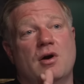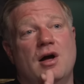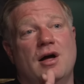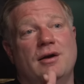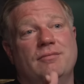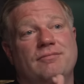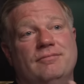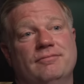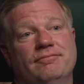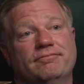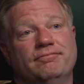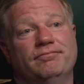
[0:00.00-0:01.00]
on,
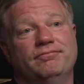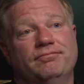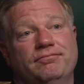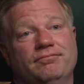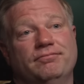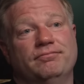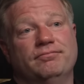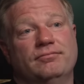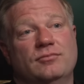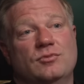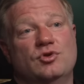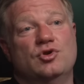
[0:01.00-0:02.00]

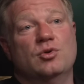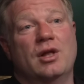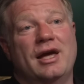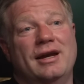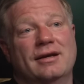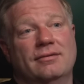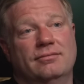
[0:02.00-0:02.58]
too late.